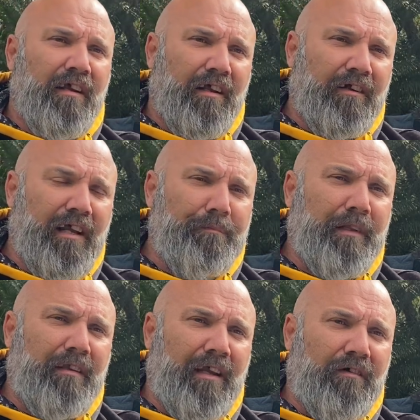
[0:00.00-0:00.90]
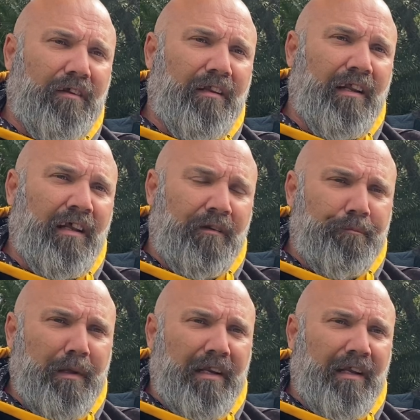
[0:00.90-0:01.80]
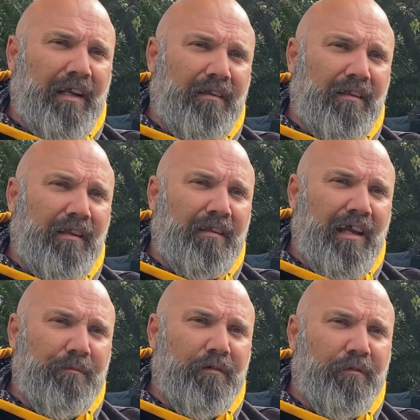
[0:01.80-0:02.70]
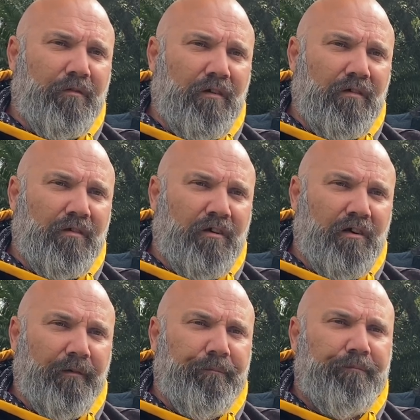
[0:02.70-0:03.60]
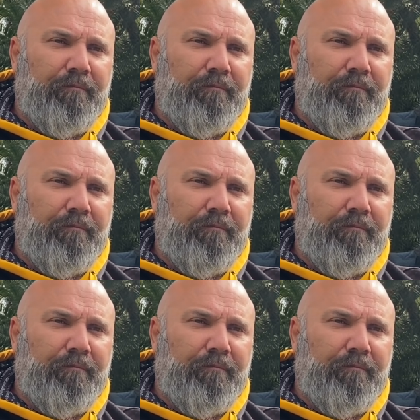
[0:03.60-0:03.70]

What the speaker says: an IAMPA elder that had been out at the table for a long time.